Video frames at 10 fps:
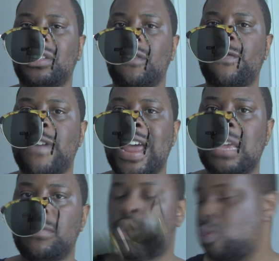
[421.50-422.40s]

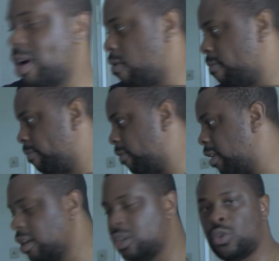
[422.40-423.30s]
frame as well.
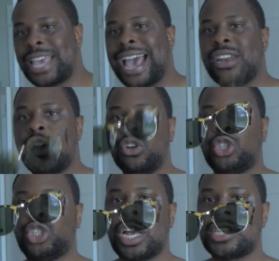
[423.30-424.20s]
You cannot
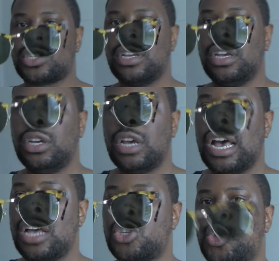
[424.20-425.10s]
just
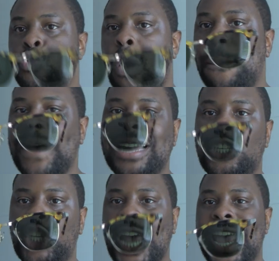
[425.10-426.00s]
swap
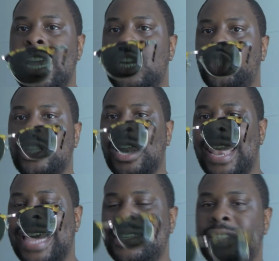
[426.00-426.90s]
and change the
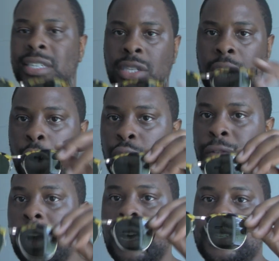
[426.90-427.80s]
lenses
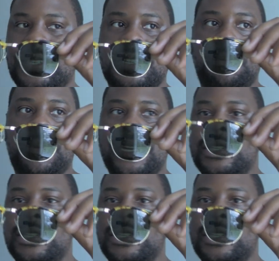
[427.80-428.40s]
over as simply